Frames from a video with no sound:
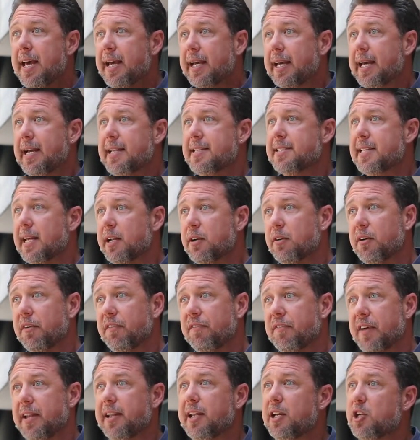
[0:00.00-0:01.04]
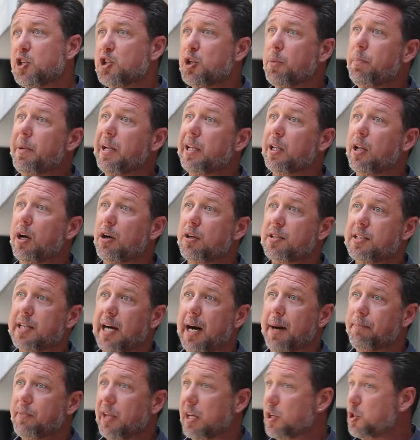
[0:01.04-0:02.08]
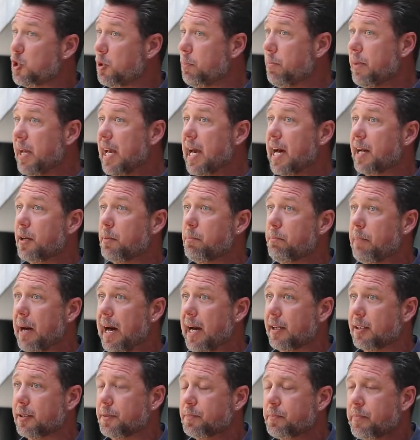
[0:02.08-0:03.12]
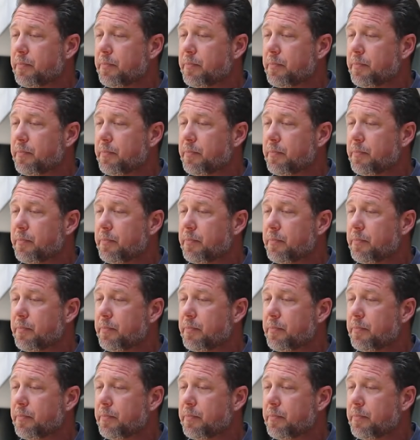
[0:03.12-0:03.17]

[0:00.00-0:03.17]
Kids that are offending should be locked up. They shouldn't be out on bail.